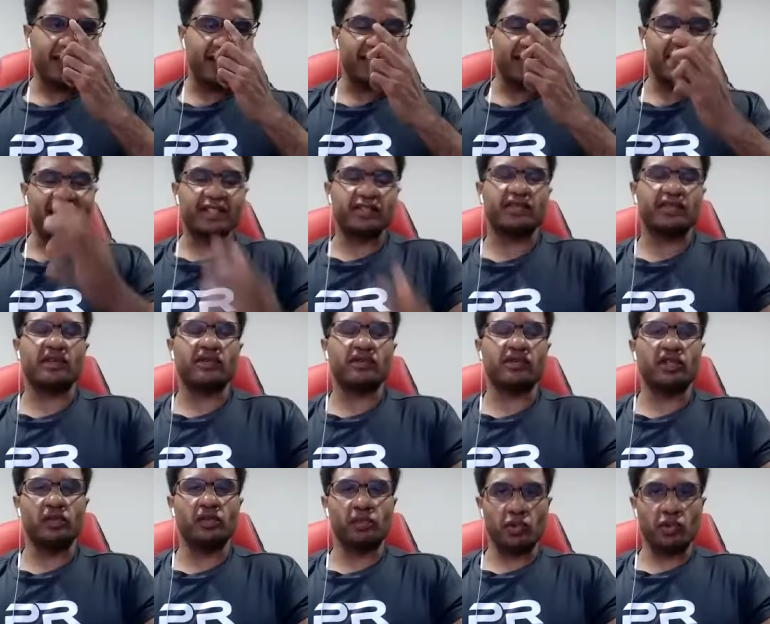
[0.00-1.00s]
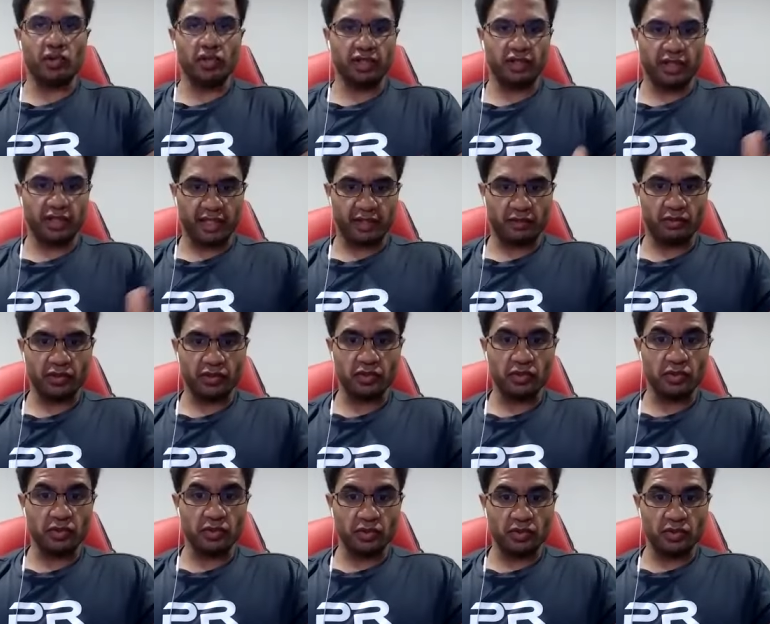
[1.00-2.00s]
I think that's very important. Like
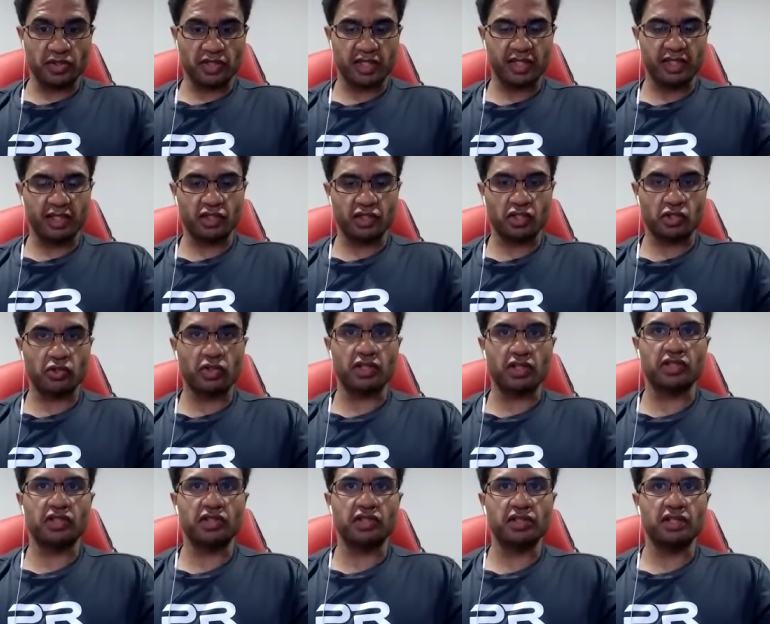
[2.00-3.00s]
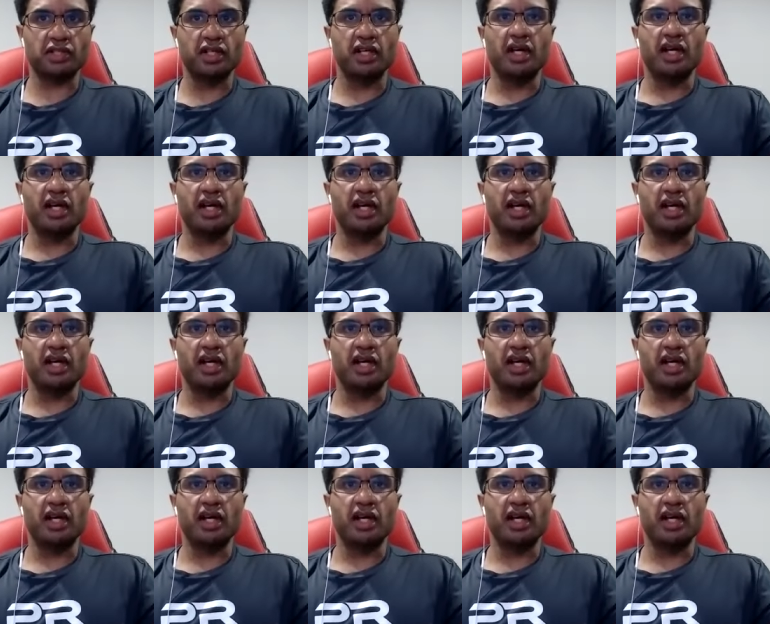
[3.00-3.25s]
you said, the structure,